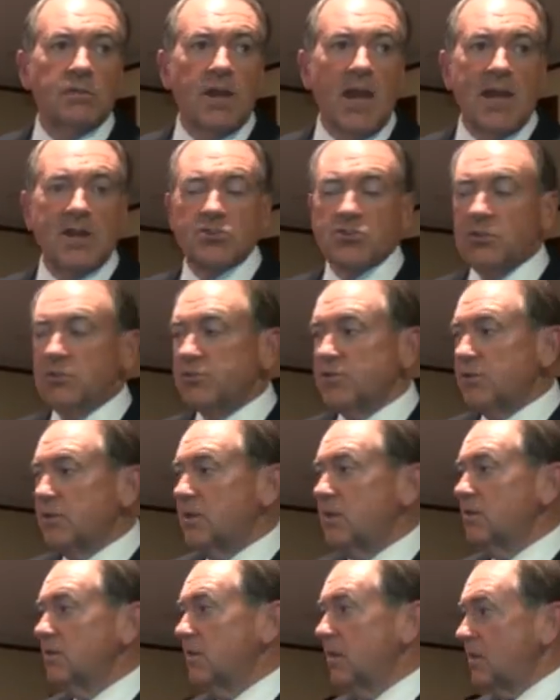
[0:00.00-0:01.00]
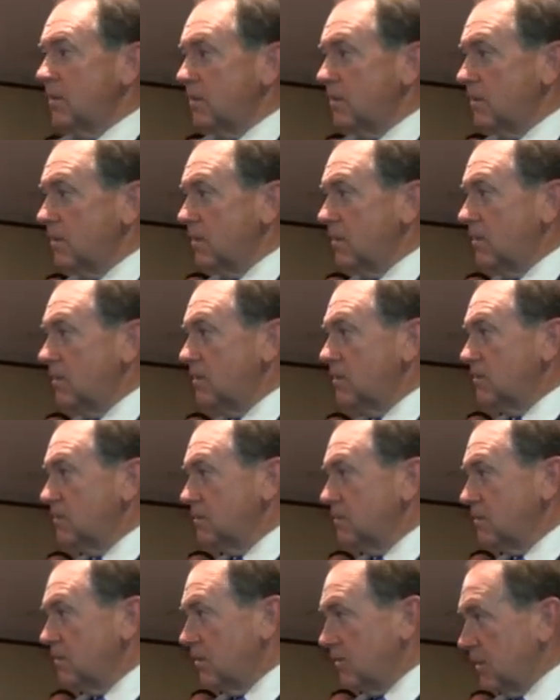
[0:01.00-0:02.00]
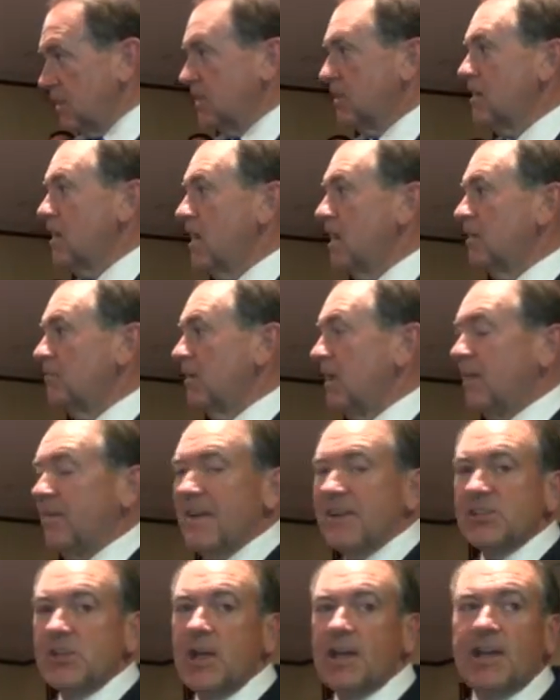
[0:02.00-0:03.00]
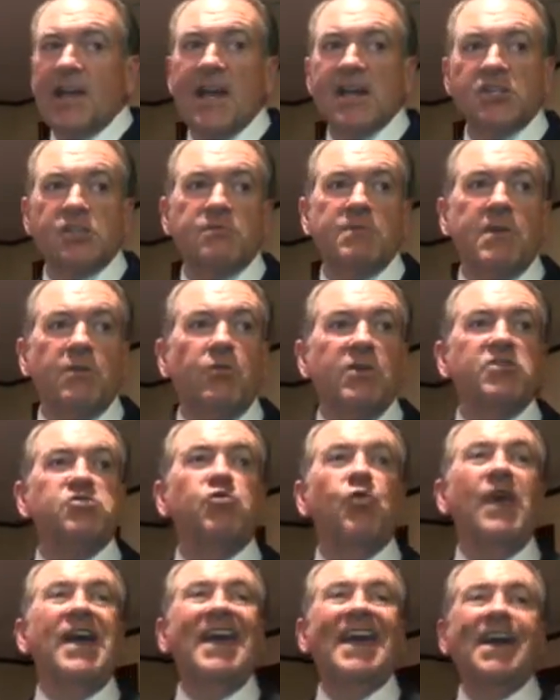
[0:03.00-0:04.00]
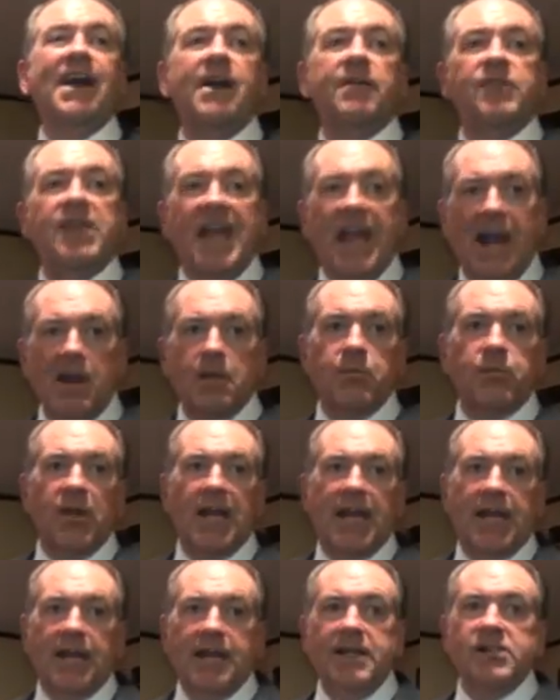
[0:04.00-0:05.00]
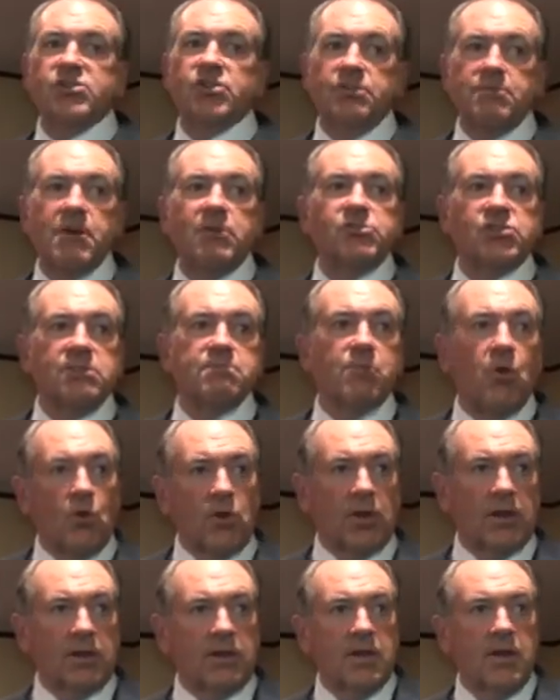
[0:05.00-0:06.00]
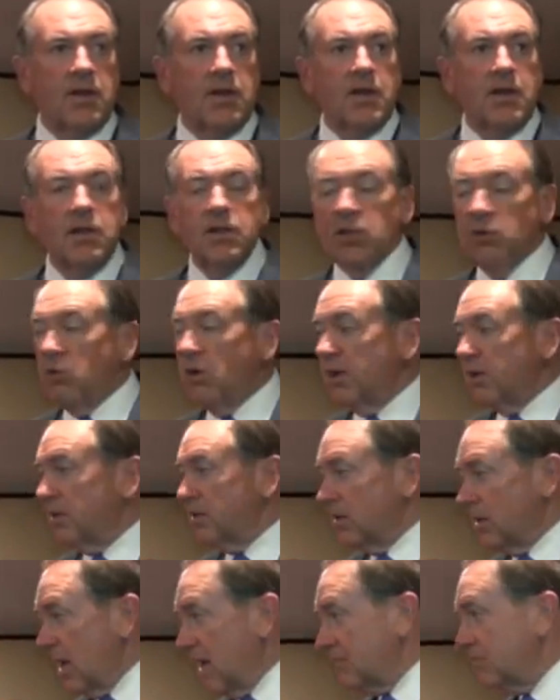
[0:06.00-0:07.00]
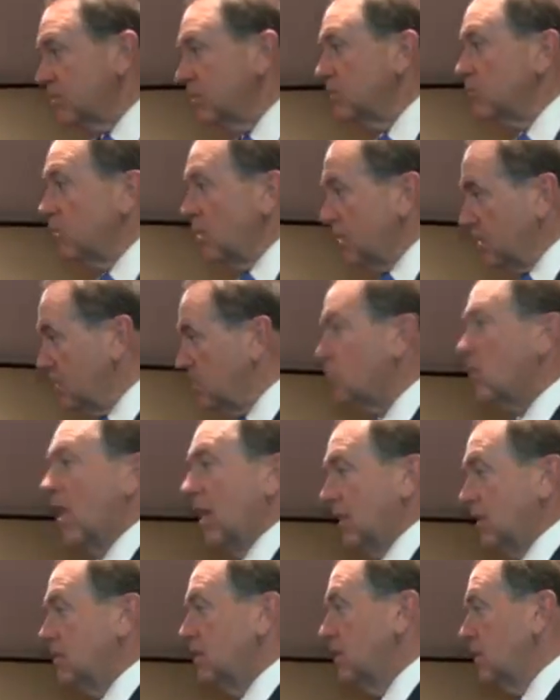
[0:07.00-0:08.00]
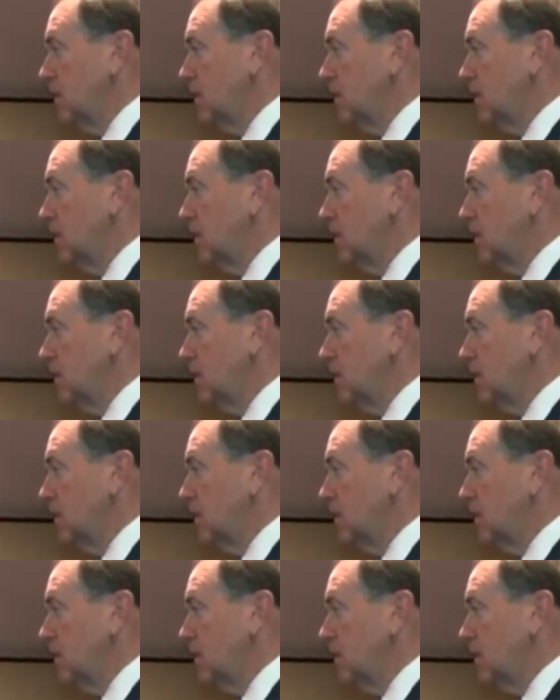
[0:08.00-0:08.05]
National security or the economy? And that's like asking me, which wing of the airplane is the most important? The one on the left or the one on the right?